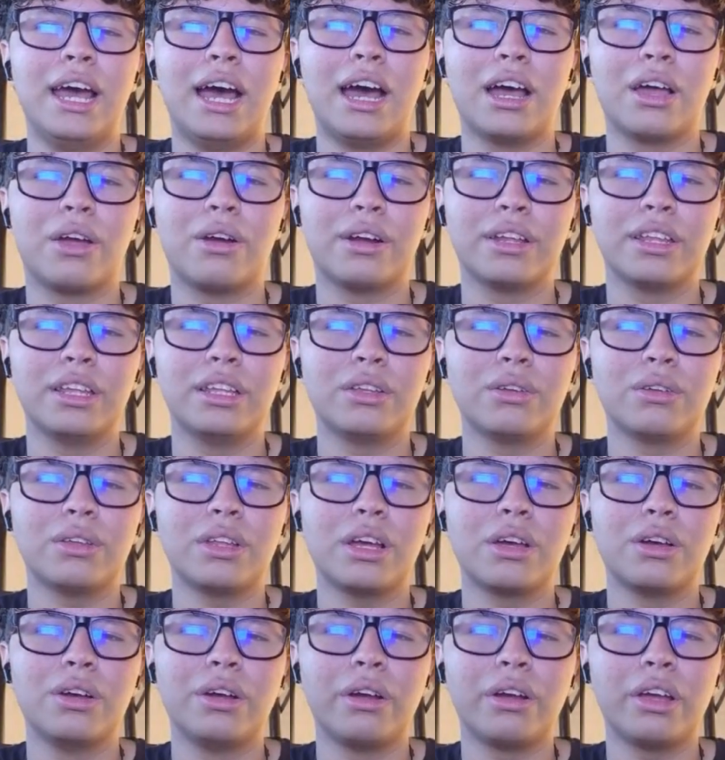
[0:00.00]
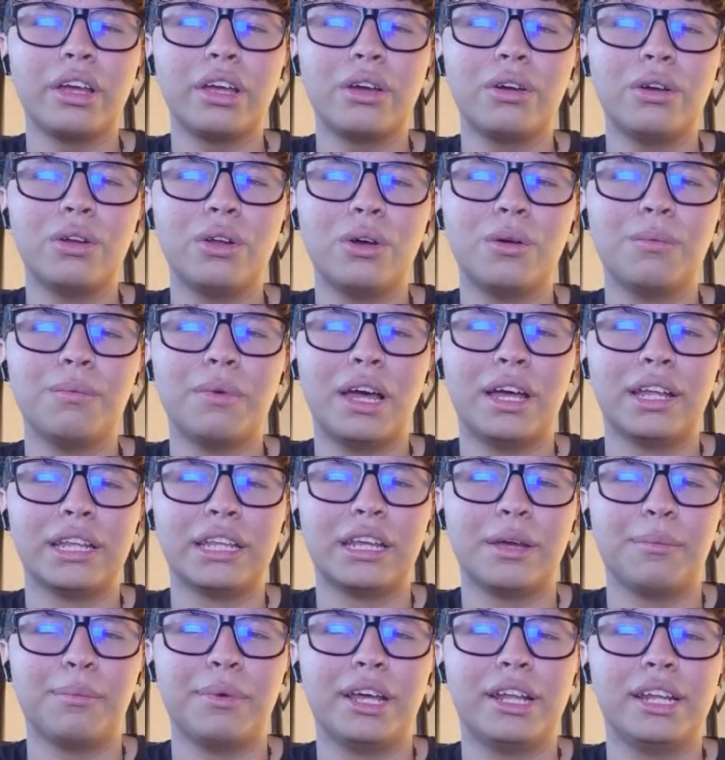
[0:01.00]
According to the curriculum and
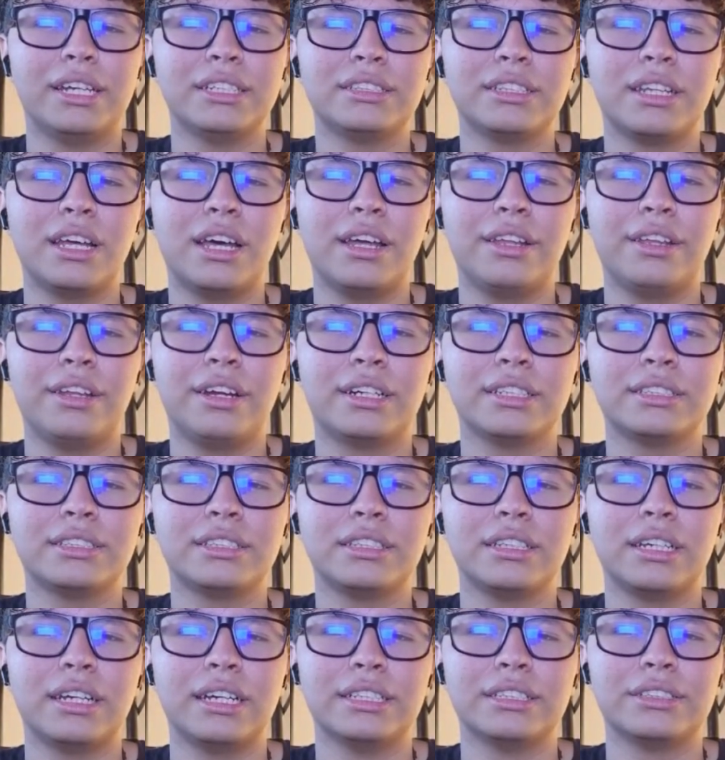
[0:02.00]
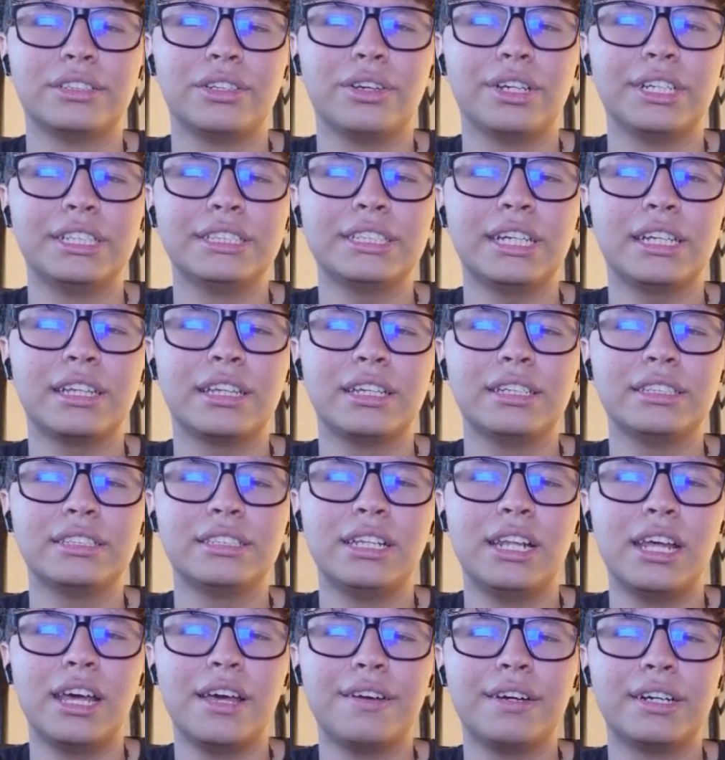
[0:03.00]
the main standards, students at this
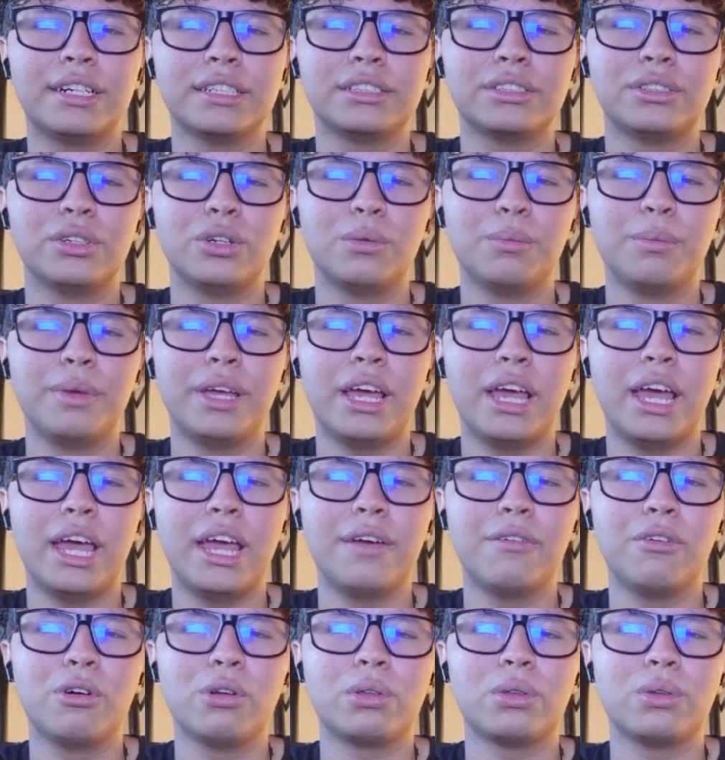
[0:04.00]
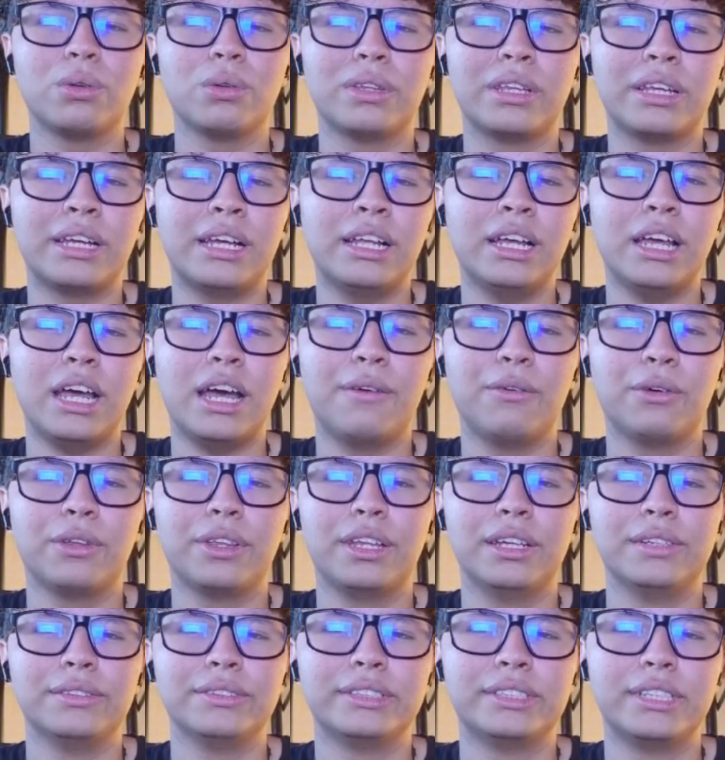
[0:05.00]
level should be able to talk
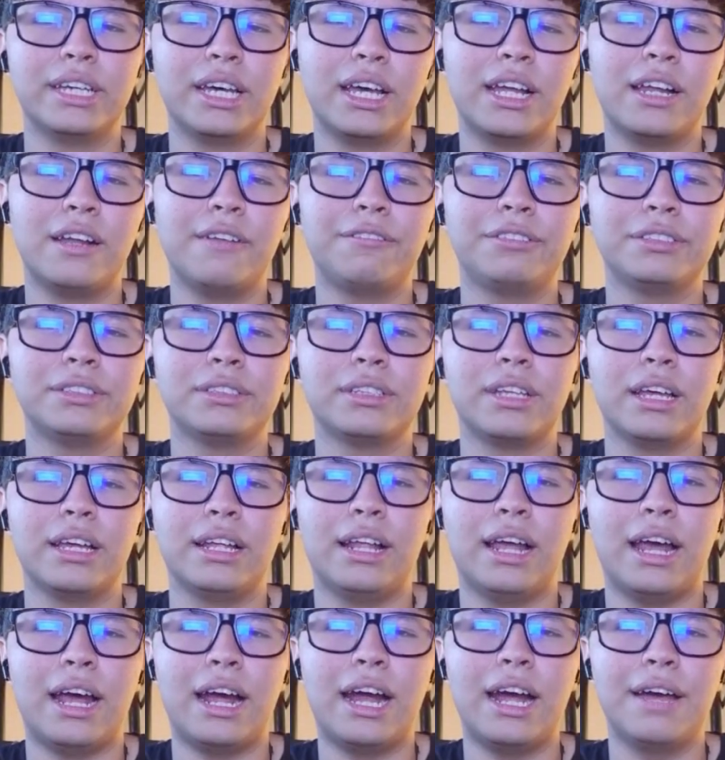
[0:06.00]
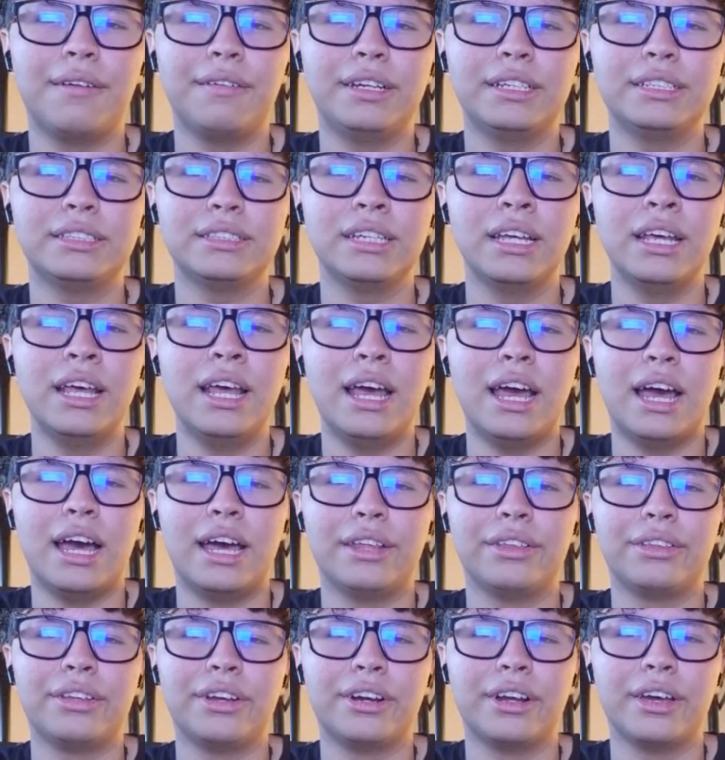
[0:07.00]
about themselves, their habits,
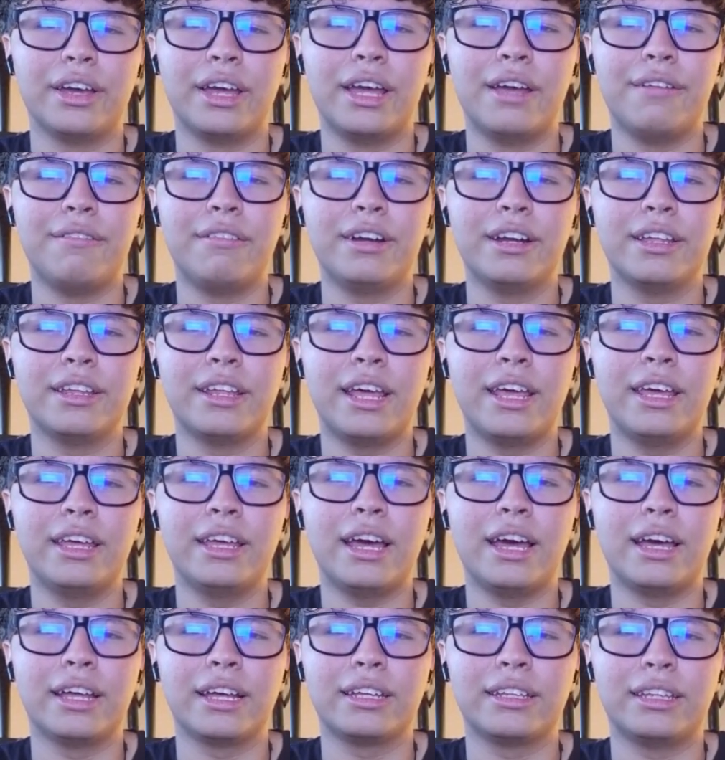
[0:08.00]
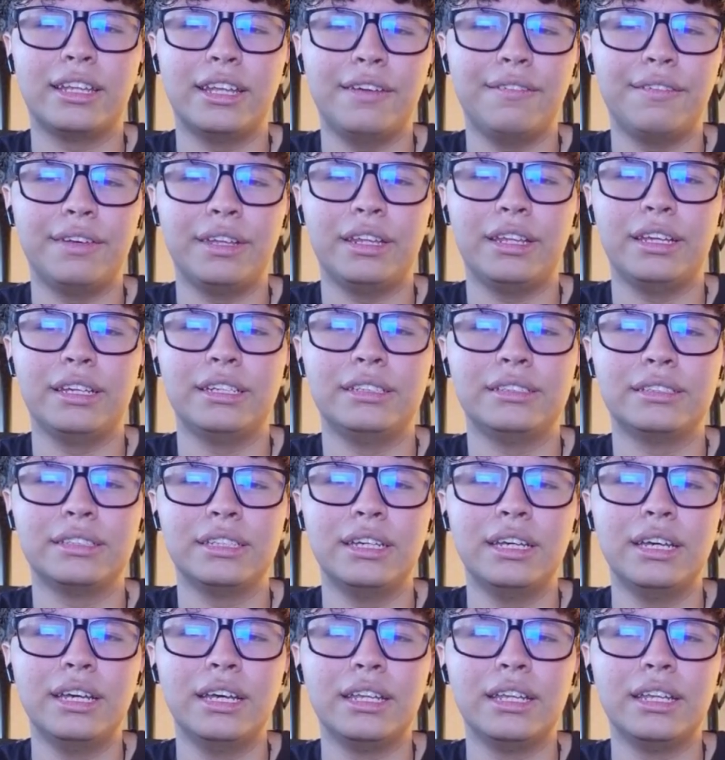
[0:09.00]
and their everyday activities.